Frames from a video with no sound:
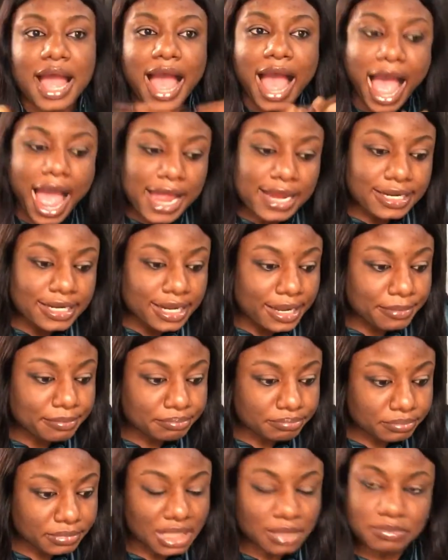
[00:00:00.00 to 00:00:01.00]
and
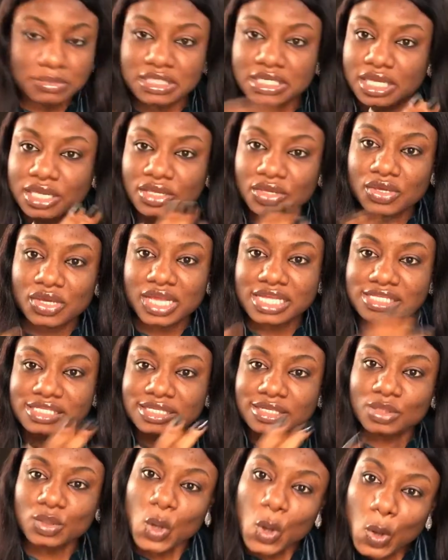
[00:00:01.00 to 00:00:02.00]
I'm taking you guys
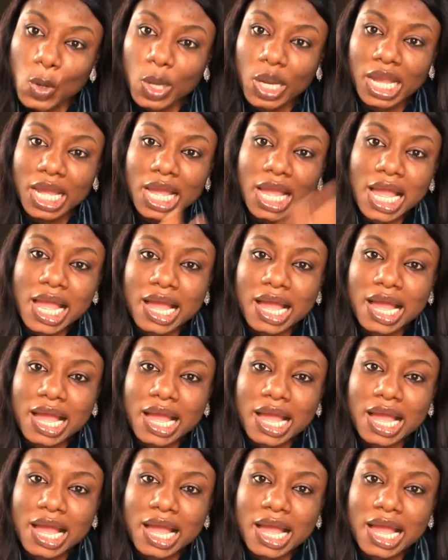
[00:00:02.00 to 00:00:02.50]
along.